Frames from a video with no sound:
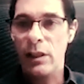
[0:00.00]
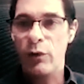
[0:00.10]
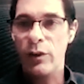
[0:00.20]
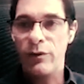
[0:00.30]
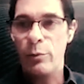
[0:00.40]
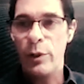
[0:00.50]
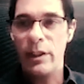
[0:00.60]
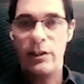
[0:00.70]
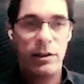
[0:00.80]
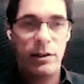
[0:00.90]

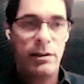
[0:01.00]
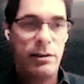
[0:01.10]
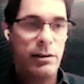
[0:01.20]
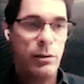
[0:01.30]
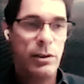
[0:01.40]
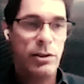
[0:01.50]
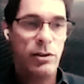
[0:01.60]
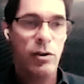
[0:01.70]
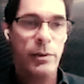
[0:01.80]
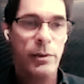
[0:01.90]
call
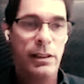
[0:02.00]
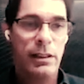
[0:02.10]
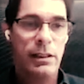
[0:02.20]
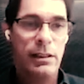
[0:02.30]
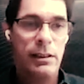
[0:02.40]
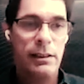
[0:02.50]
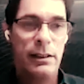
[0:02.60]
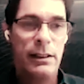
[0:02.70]
centers, I understand,